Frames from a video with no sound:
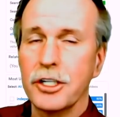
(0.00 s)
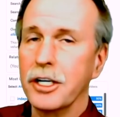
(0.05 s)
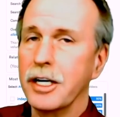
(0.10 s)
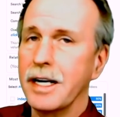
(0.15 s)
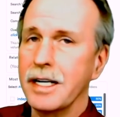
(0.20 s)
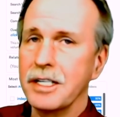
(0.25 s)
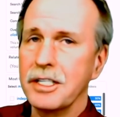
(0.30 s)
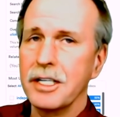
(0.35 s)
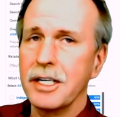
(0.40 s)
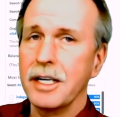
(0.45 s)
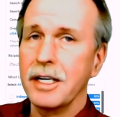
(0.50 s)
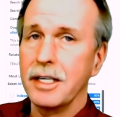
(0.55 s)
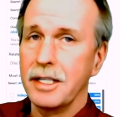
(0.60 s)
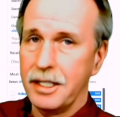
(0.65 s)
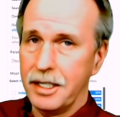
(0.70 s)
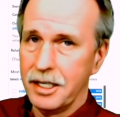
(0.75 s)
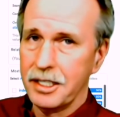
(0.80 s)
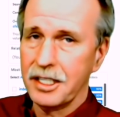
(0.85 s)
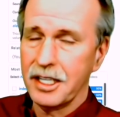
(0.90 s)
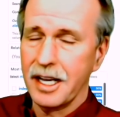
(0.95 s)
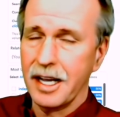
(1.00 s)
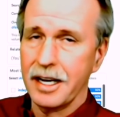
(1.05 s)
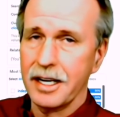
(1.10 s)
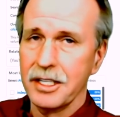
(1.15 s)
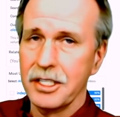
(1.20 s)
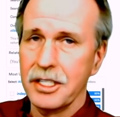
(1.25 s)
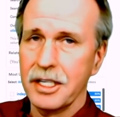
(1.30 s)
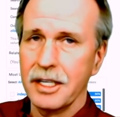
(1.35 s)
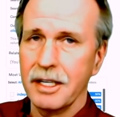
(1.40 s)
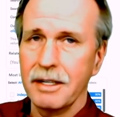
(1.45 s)
should I say
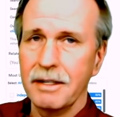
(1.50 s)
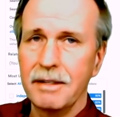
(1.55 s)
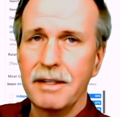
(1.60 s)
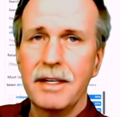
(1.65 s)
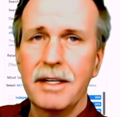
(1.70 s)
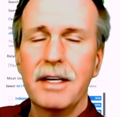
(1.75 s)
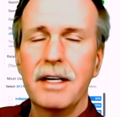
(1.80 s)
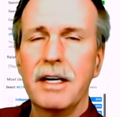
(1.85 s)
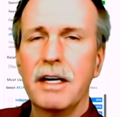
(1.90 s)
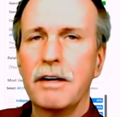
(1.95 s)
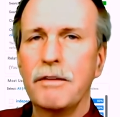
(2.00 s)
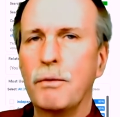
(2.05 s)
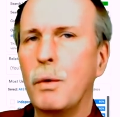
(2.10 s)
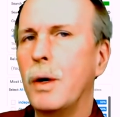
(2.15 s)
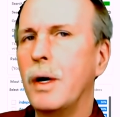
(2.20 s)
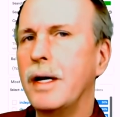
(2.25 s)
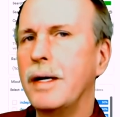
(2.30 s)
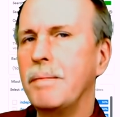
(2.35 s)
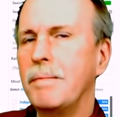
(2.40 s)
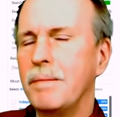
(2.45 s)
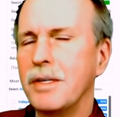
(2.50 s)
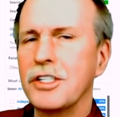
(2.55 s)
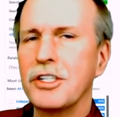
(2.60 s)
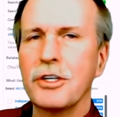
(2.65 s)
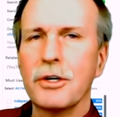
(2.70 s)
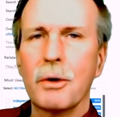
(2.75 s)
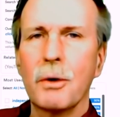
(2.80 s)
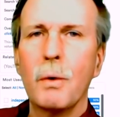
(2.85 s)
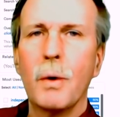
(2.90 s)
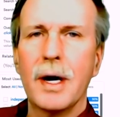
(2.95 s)
dishonesty, of one
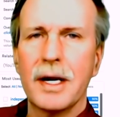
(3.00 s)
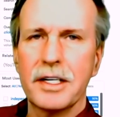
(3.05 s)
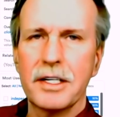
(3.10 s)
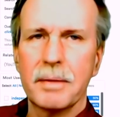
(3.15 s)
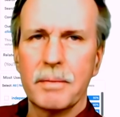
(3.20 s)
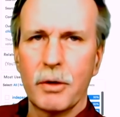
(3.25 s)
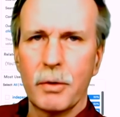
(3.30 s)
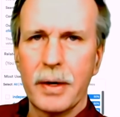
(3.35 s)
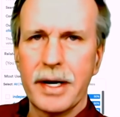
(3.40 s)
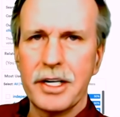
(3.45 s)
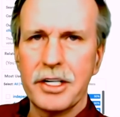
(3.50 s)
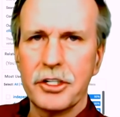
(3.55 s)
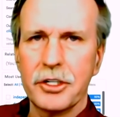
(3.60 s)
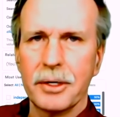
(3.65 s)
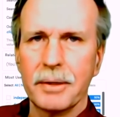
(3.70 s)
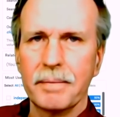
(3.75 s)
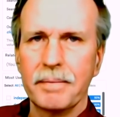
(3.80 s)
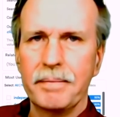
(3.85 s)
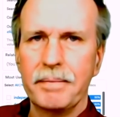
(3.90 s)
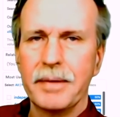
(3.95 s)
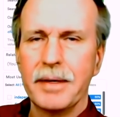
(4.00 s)
Mr. Quantum Eraser.